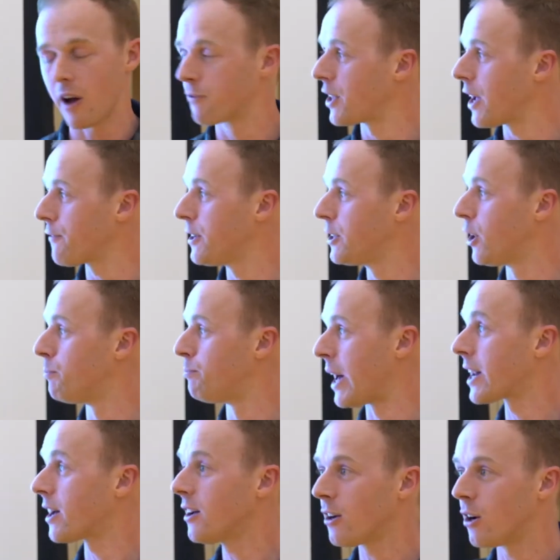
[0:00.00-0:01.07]
definitely got
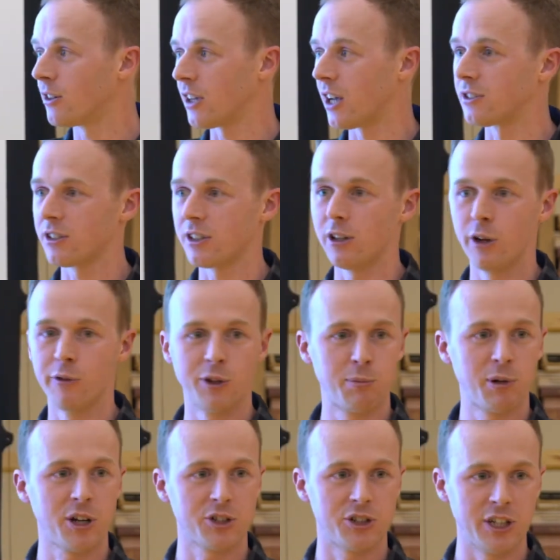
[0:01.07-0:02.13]
better over the
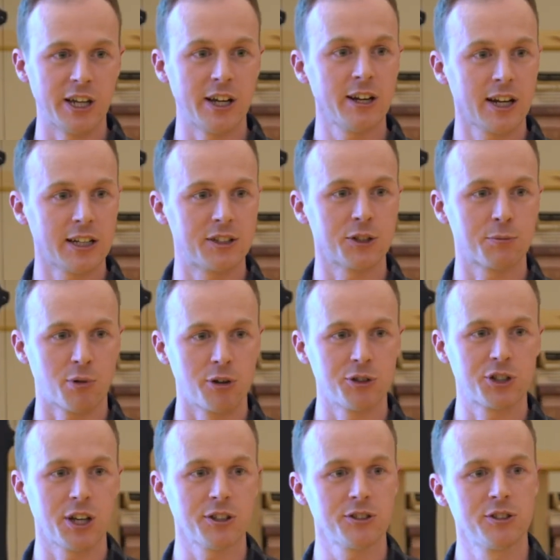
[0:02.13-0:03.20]
past year at this
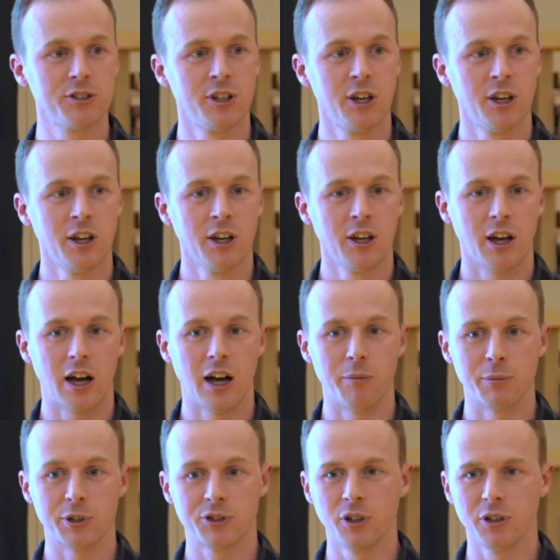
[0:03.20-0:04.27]
process.
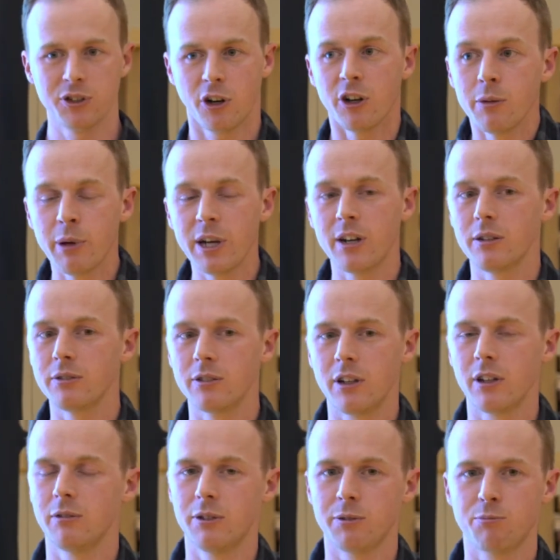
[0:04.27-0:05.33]
It's only
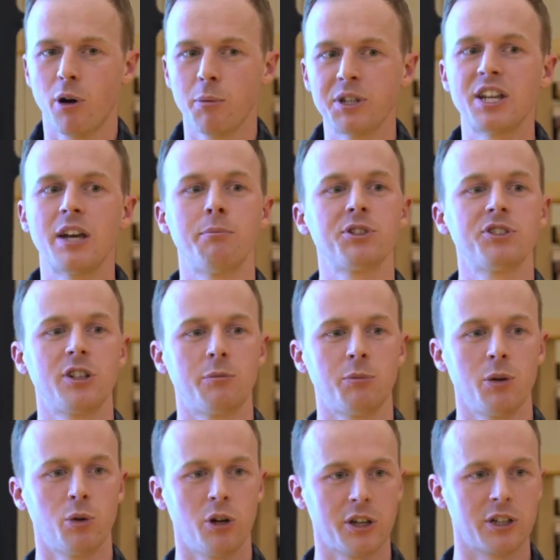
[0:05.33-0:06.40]
been probably 10% of my
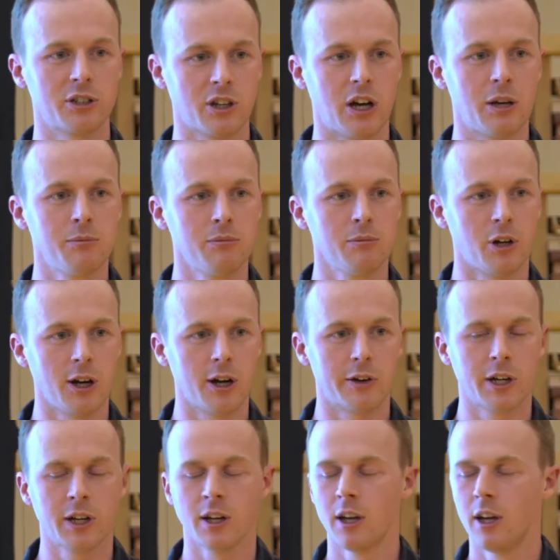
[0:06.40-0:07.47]
working time
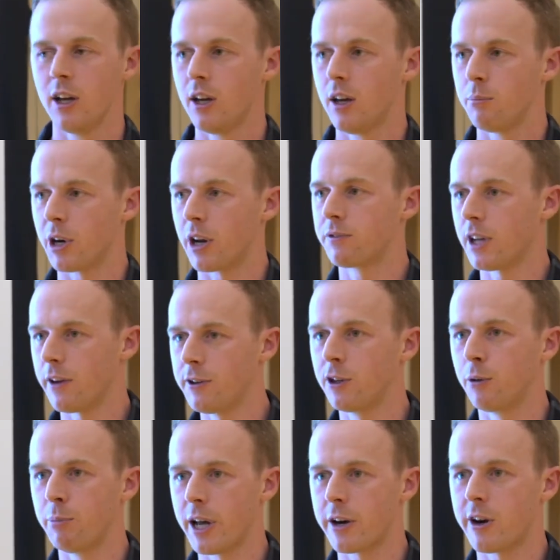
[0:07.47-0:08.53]
hiring, but I've definitely got
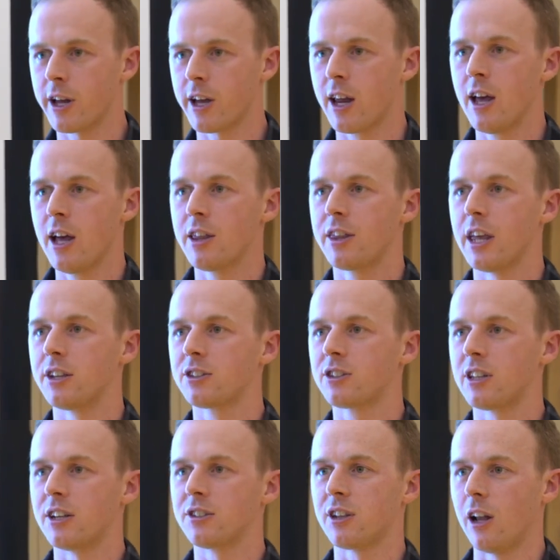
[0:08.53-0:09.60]
better at it.
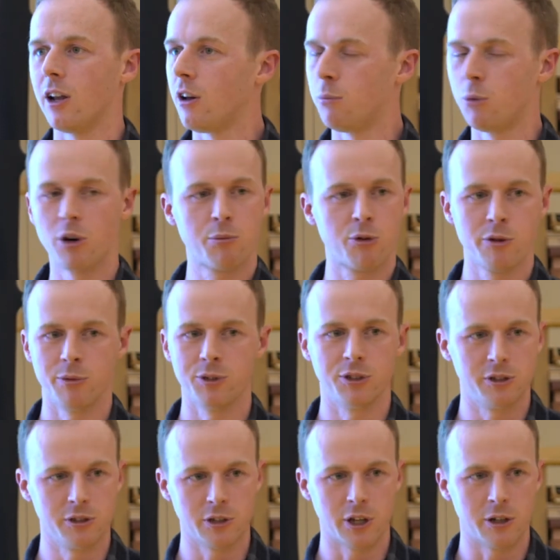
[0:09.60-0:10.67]
There's a lot more improvement to
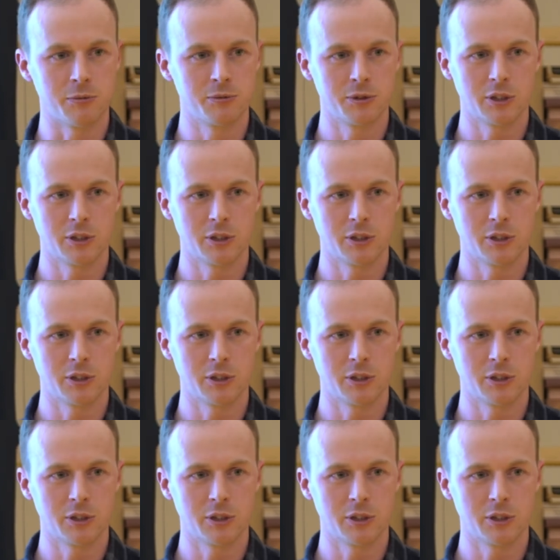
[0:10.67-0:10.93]
do though.